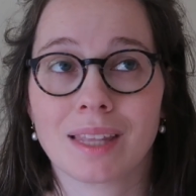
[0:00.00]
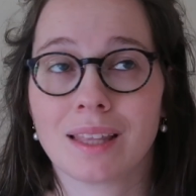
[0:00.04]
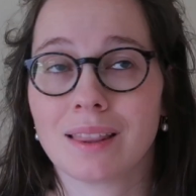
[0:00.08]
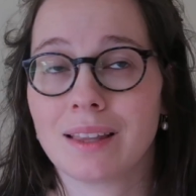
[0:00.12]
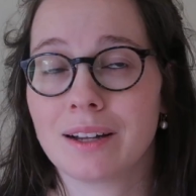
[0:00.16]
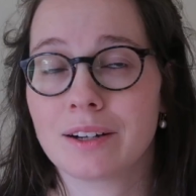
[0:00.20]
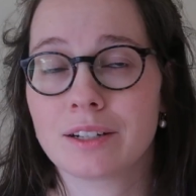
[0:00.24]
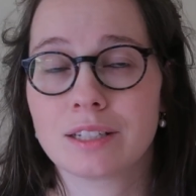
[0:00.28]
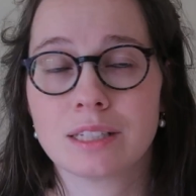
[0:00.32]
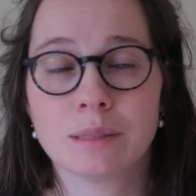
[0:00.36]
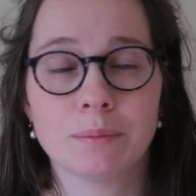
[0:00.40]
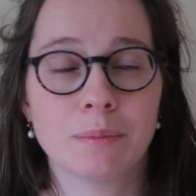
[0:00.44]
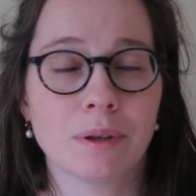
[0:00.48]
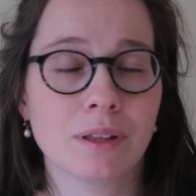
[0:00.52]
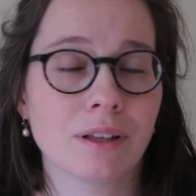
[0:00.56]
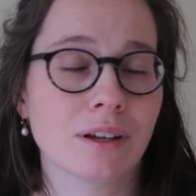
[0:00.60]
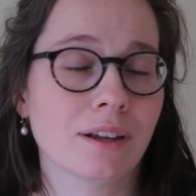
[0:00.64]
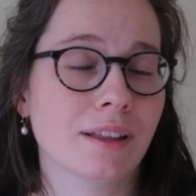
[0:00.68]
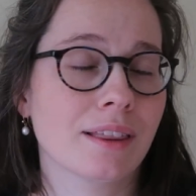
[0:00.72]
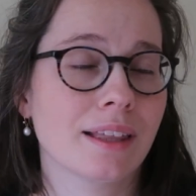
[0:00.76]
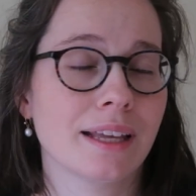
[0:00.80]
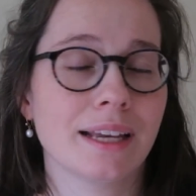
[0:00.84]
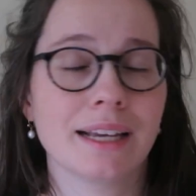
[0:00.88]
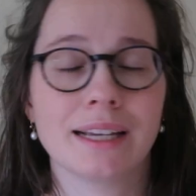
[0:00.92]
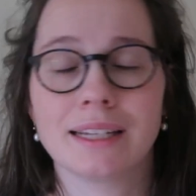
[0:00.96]
there are some
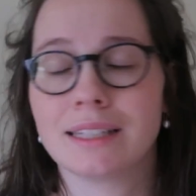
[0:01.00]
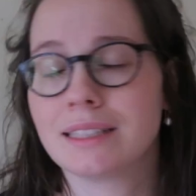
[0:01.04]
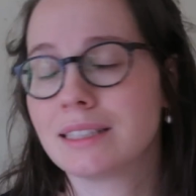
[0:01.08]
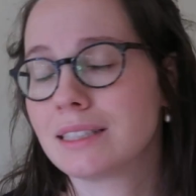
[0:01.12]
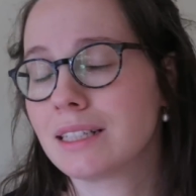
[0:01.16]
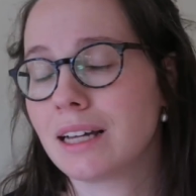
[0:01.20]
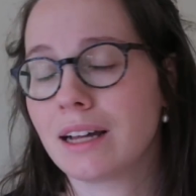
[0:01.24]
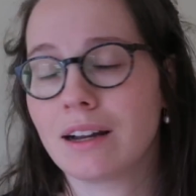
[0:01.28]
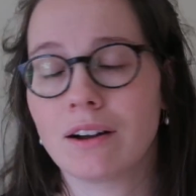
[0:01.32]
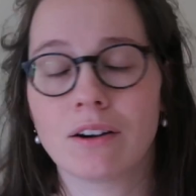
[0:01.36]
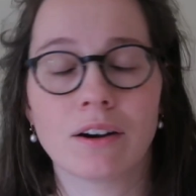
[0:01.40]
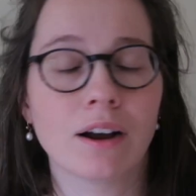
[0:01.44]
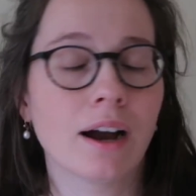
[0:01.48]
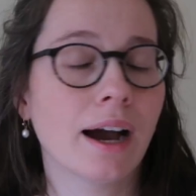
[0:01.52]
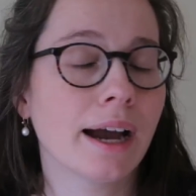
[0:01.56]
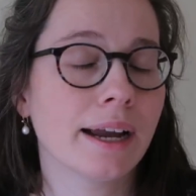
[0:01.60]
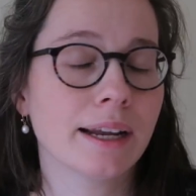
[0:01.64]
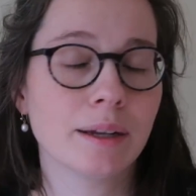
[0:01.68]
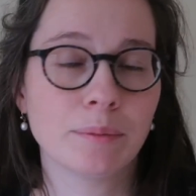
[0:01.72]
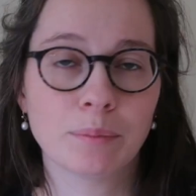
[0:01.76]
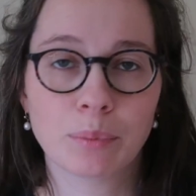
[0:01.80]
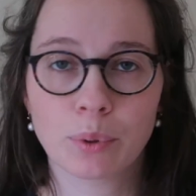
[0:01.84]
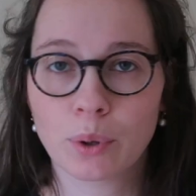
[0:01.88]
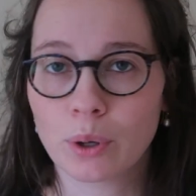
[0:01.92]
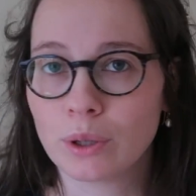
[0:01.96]
other things that are
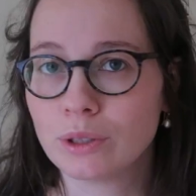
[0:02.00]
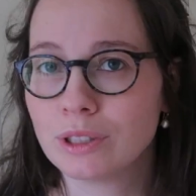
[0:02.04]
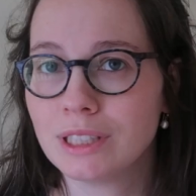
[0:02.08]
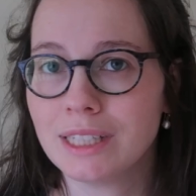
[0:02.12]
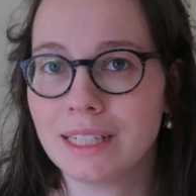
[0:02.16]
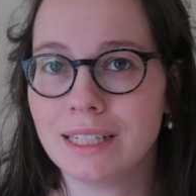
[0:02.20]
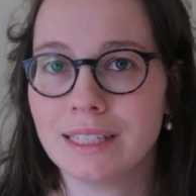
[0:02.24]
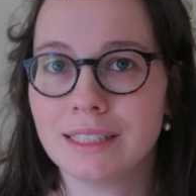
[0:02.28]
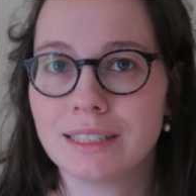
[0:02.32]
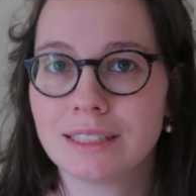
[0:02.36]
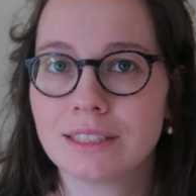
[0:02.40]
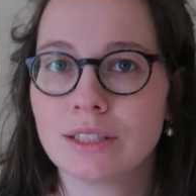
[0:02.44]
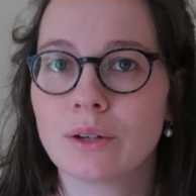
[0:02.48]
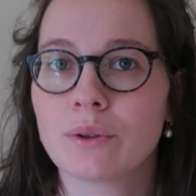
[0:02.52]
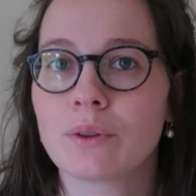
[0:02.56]
high in protein.